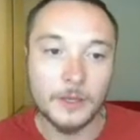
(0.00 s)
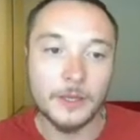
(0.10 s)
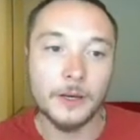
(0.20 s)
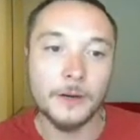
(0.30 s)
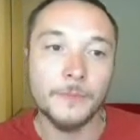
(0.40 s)

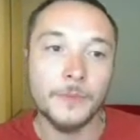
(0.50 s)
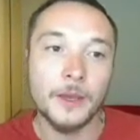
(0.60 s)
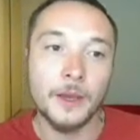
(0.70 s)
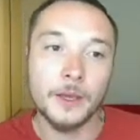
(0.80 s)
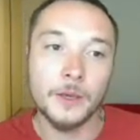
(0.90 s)
here
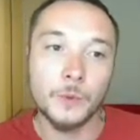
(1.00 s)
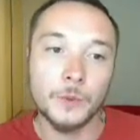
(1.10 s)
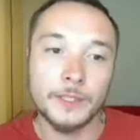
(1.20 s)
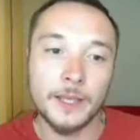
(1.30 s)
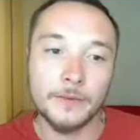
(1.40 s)

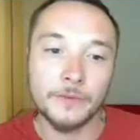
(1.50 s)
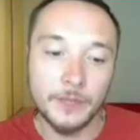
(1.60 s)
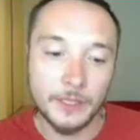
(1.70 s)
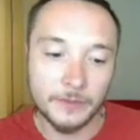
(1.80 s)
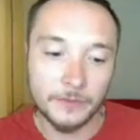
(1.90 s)
if we
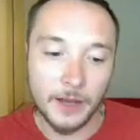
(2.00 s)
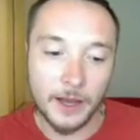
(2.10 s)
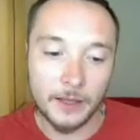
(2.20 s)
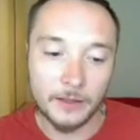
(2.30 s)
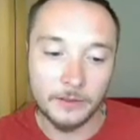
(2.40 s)
save this
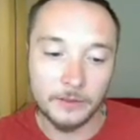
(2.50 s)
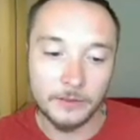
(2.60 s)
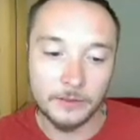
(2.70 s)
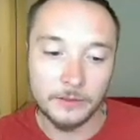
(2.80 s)
file